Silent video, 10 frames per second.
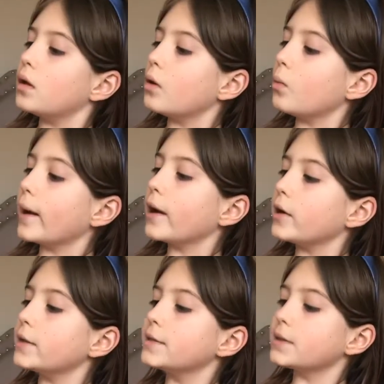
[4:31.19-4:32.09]
where
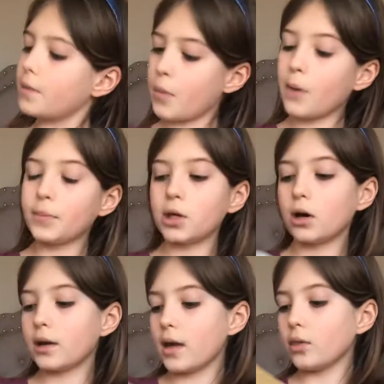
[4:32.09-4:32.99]
is the puppy
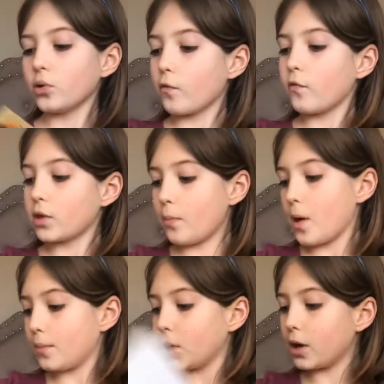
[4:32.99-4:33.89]
on, look for the
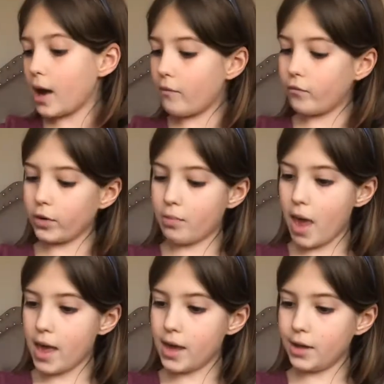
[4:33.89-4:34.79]
puppy on every
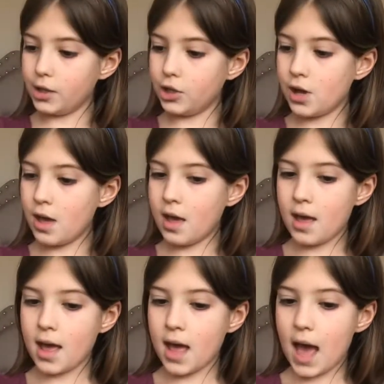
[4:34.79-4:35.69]
page.
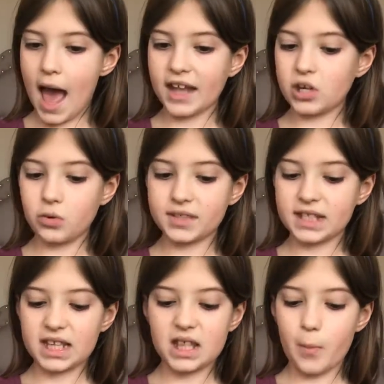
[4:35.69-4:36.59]
I don't
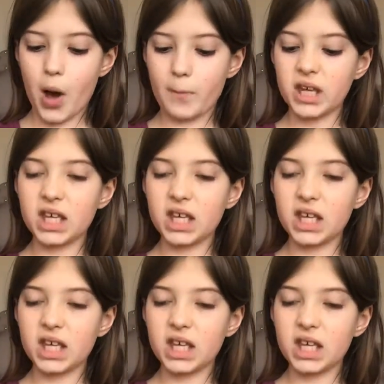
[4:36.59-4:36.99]
see the puppy.